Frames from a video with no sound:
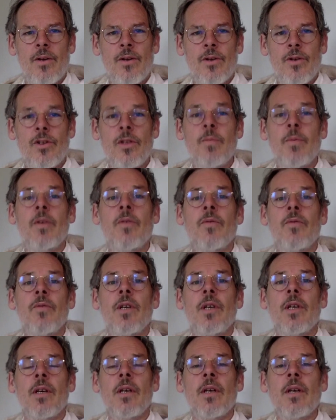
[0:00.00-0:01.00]
She'd been
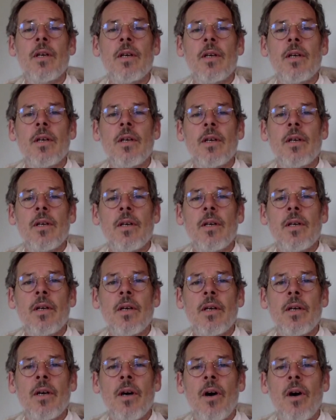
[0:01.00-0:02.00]
reading
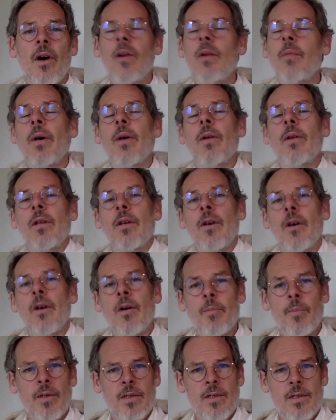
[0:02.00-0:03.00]
all about the
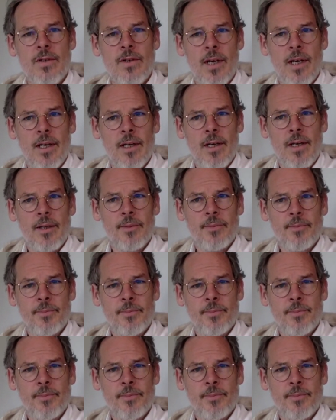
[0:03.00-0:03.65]
upper strata